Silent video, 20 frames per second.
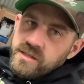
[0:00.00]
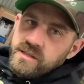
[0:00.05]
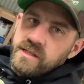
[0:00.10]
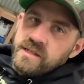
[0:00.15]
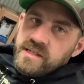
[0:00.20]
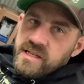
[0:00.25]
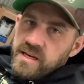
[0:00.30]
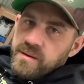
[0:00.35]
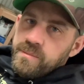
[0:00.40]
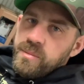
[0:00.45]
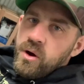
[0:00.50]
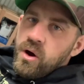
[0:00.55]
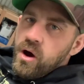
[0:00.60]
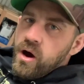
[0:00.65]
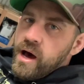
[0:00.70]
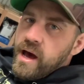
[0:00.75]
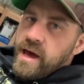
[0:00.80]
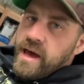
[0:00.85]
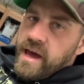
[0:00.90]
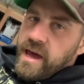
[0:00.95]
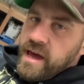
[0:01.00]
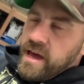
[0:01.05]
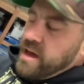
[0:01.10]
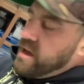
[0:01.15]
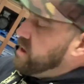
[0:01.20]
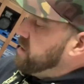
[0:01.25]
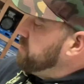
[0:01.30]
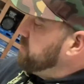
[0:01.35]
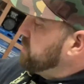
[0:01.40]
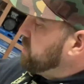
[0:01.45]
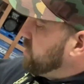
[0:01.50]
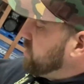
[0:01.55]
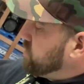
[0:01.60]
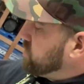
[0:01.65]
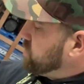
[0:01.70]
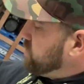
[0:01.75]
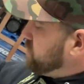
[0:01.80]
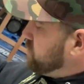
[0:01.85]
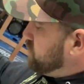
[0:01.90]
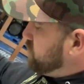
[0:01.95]
the Tip, I am going to
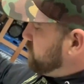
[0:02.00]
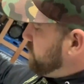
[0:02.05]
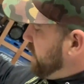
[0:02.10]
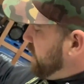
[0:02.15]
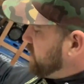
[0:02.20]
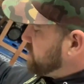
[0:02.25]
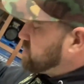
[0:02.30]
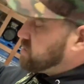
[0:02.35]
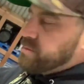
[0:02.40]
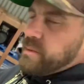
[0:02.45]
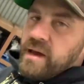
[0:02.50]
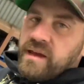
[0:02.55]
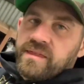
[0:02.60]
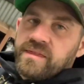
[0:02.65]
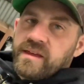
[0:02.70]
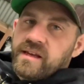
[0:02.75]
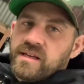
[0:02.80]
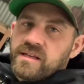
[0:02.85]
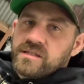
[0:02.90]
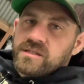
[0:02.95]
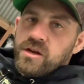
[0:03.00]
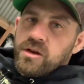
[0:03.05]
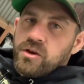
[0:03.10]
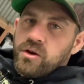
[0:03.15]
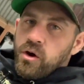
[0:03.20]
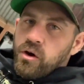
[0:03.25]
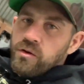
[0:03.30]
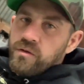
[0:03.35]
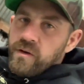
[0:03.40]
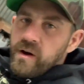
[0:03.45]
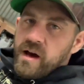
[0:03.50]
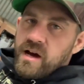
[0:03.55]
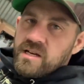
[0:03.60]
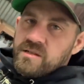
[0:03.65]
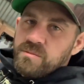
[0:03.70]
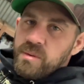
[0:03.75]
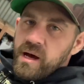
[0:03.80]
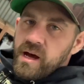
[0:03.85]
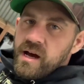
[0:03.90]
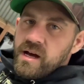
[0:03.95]
show you how to make these Go Fast
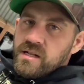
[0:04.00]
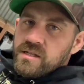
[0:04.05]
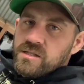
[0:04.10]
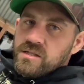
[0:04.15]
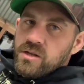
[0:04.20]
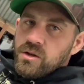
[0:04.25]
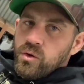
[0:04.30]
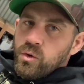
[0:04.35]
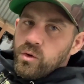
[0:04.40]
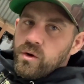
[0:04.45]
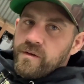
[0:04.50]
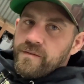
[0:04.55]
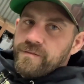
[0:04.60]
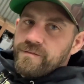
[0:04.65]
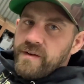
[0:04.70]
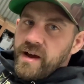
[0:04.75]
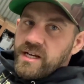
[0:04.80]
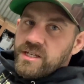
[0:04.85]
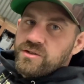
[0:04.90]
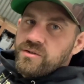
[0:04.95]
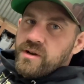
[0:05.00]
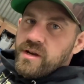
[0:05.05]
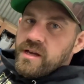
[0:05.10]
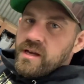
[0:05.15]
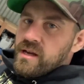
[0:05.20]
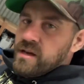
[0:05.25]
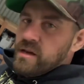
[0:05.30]
parts look factory.